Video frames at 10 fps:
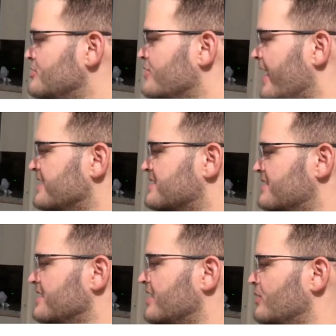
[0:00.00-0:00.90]
you guys
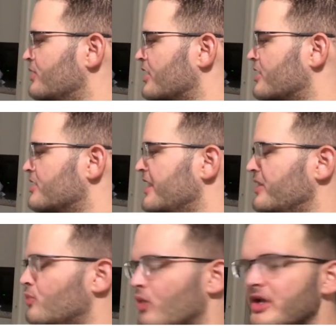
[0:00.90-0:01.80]
think it would hurt
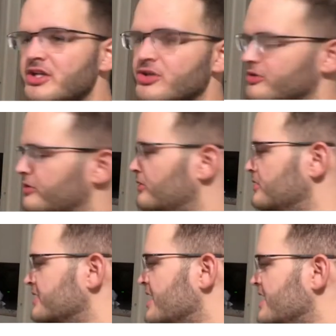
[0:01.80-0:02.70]
a
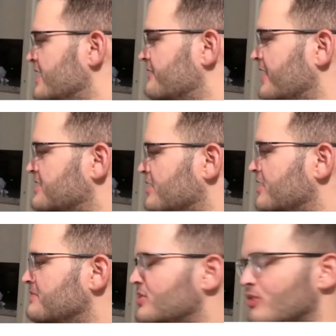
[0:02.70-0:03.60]
one-year-old if I took
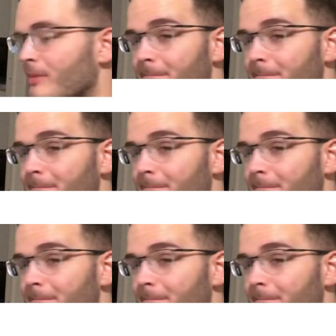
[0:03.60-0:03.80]
him to a